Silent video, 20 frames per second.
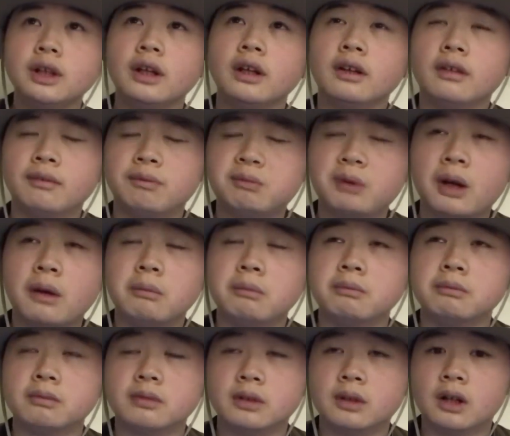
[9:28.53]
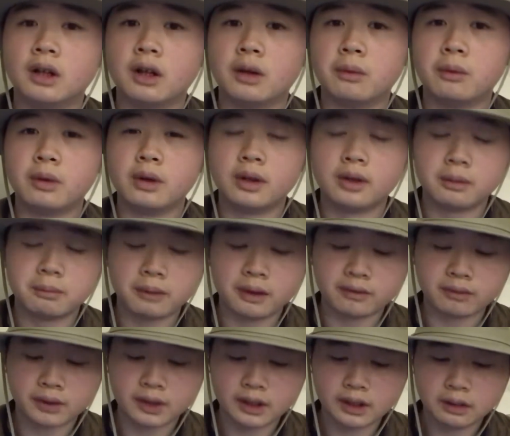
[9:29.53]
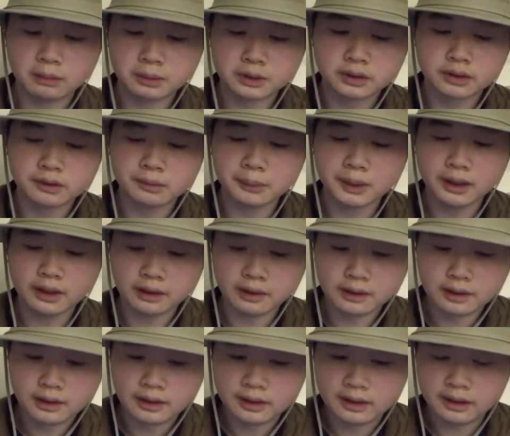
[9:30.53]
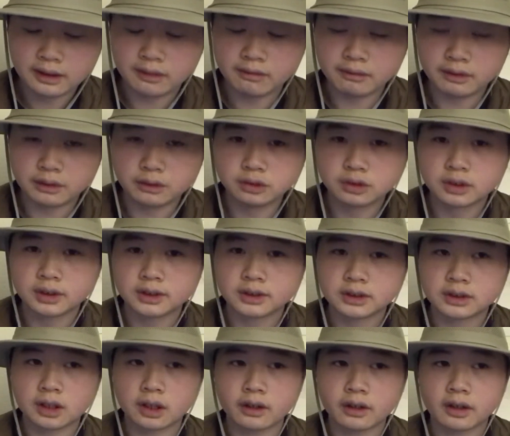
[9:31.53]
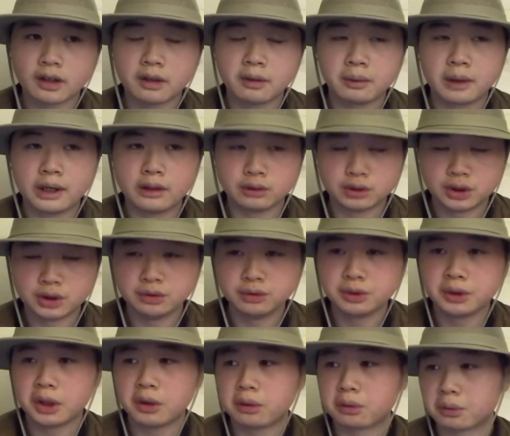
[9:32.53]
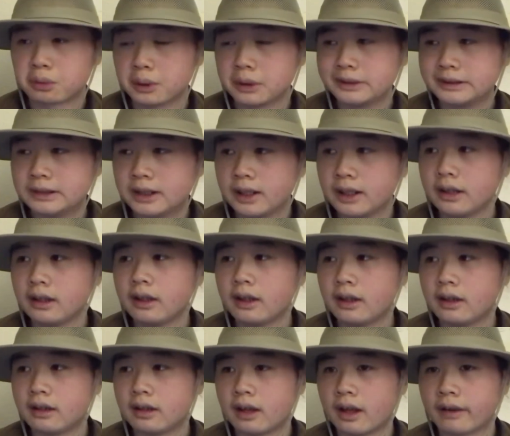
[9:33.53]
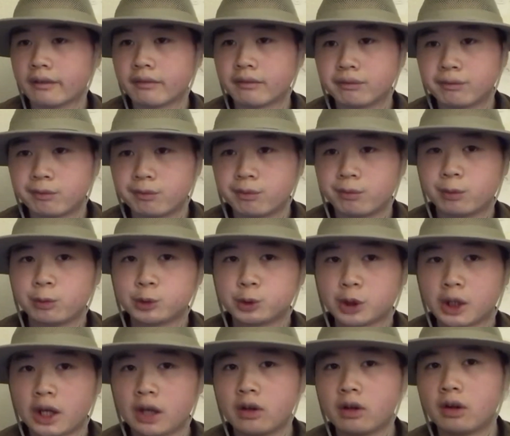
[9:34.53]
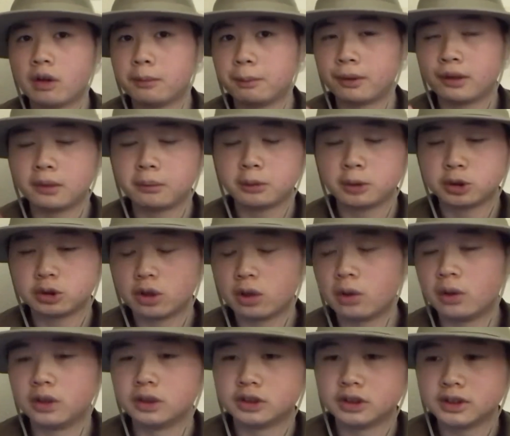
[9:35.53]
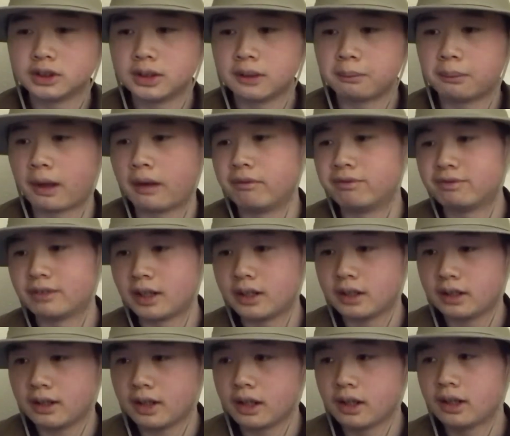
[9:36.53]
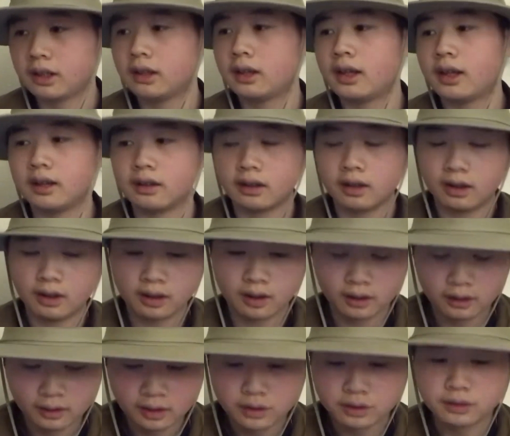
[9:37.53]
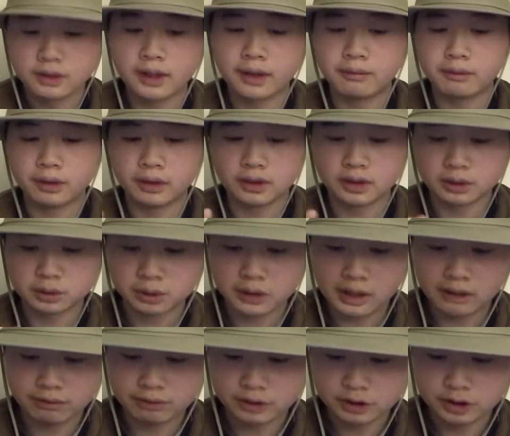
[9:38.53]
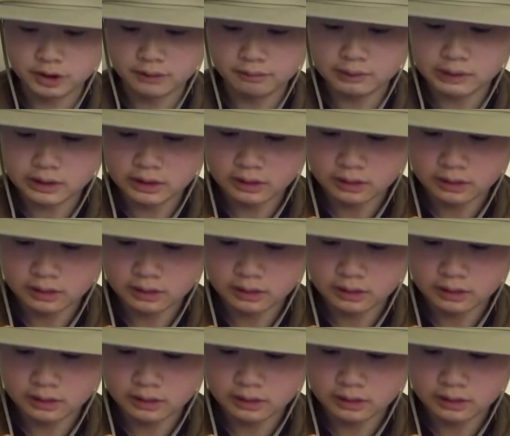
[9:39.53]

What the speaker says: from what my friend Albert told me, they usually stock it around Tuesday or Wednesday, and like trout are pretty much all adjusted by Friday night, and you get very good trout fishing there.